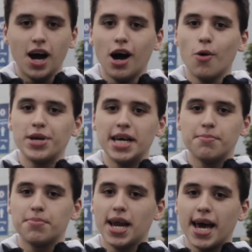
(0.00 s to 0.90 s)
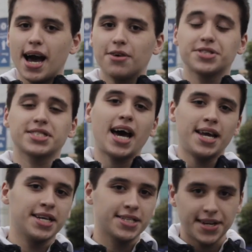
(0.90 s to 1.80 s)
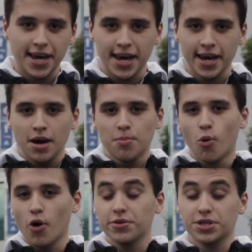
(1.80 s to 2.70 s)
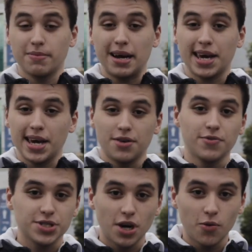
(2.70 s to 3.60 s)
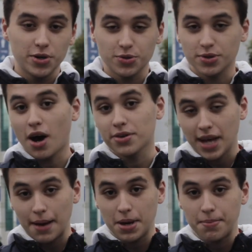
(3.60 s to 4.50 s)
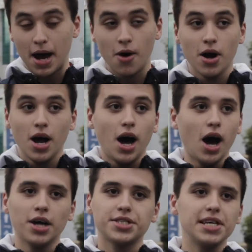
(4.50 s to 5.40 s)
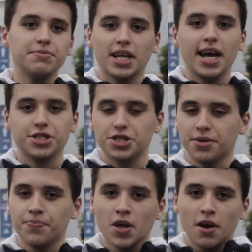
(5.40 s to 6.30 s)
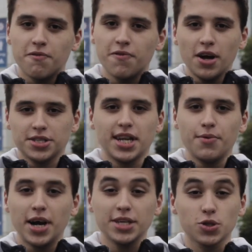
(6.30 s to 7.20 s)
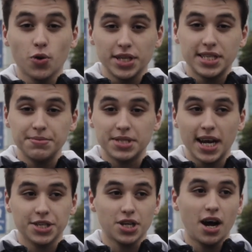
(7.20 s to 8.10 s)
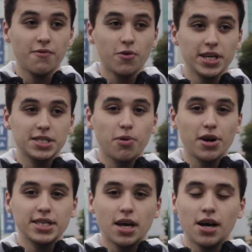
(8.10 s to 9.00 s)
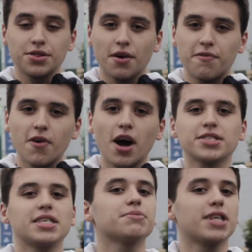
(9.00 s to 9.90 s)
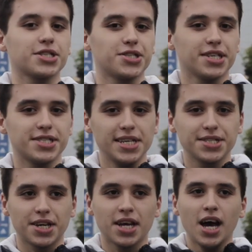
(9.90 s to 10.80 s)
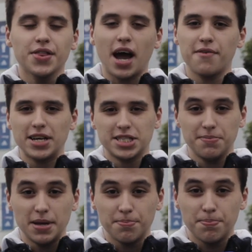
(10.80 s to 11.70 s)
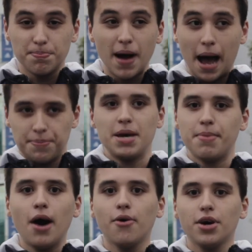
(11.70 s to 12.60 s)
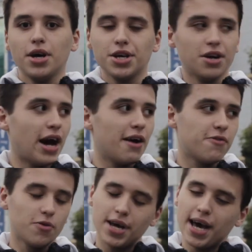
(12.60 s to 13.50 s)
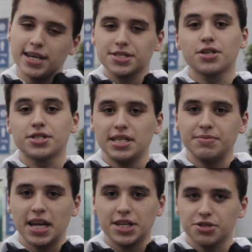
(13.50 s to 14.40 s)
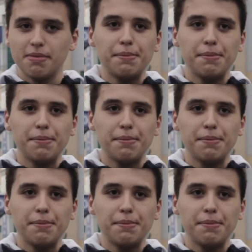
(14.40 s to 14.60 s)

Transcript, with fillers: Uh, we didn't play outstanding today. More, it was just about getting a result, which was I was happy about. Uh, team selection. Firstly, when I saw the team selection, I thought this is probably the, the first team selection of the season that I've actually been happy about. You know, that I thought, yeah, that's a good team selection.